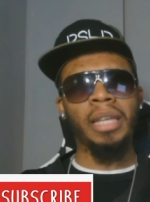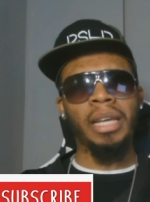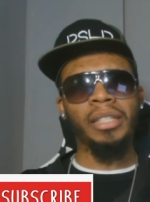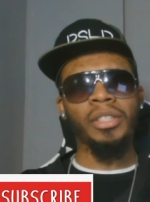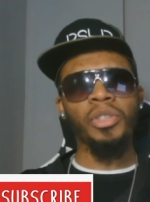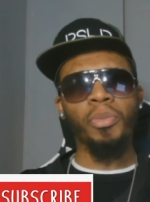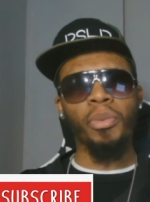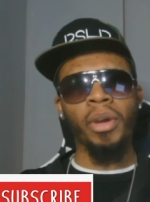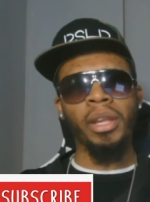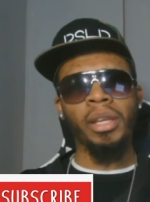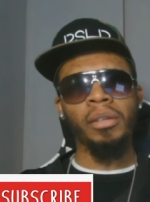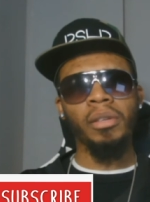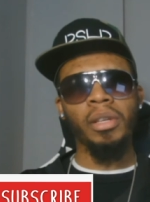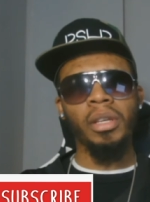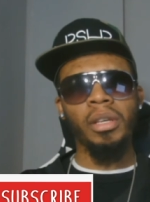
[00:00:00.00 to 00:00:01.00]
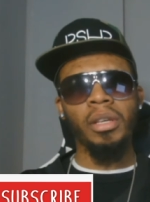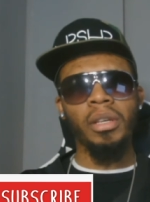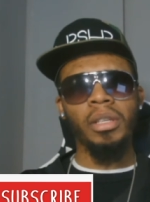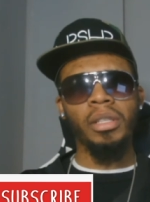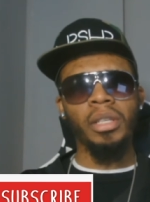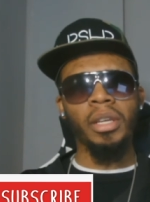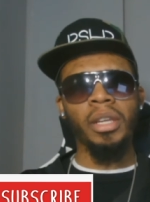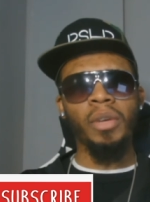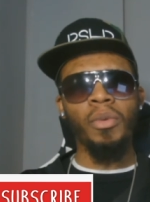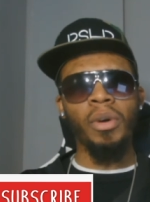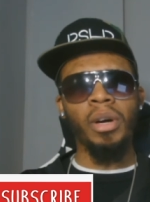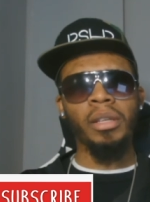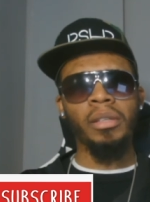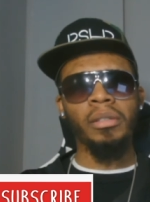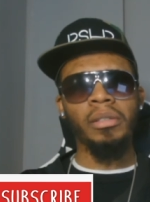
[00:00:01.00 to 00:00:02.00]
not to spread it to
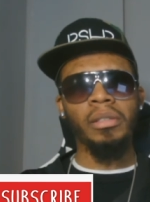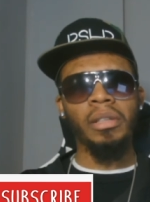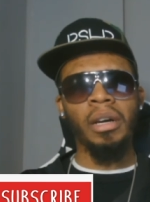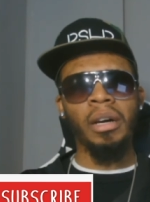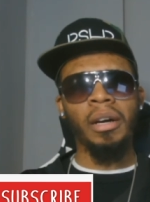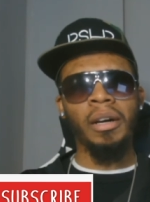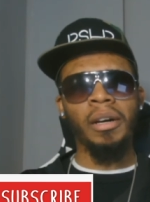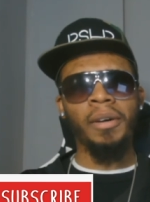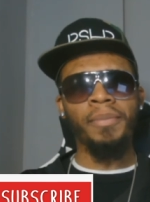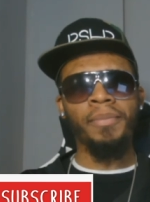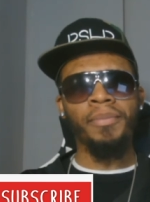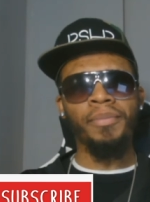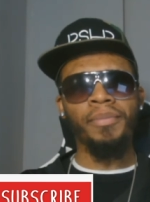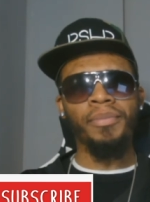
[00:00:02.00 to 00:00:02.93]
anyone um,